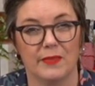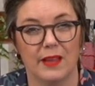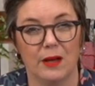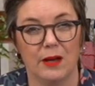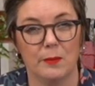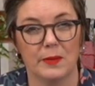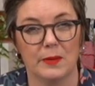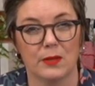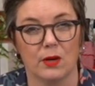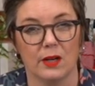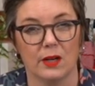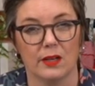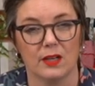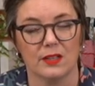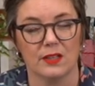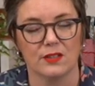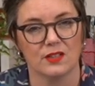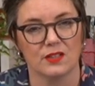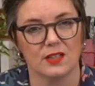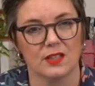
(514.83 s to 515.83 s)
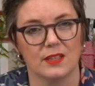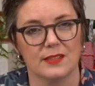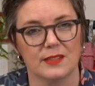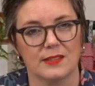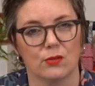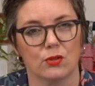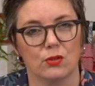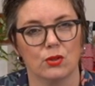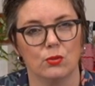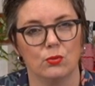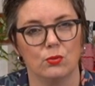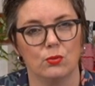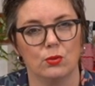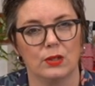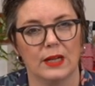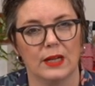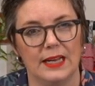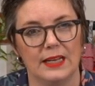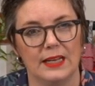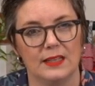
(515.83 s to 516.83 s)
That would be quite nice. It's a nice little
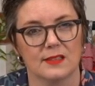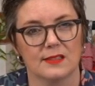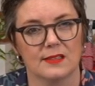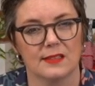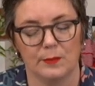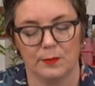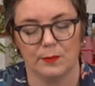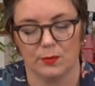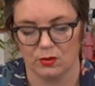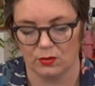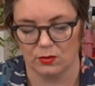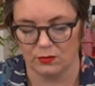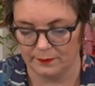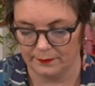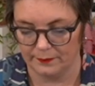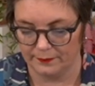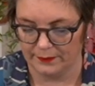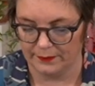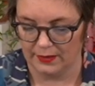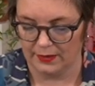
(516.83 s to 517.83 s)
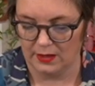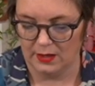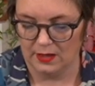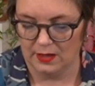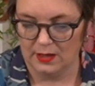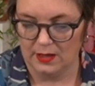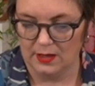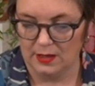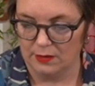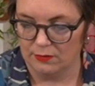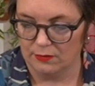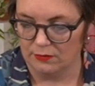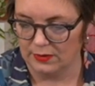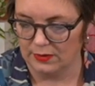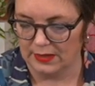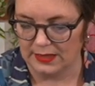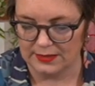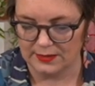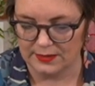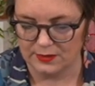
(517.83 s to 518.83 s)
cool Kate to slip on.
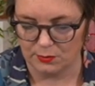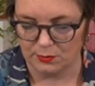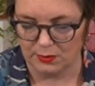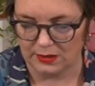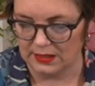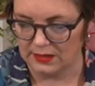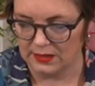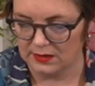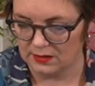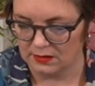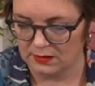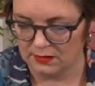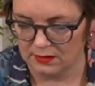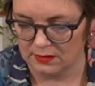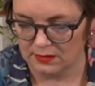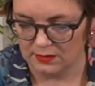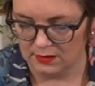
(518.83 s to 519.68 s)
Really sweet.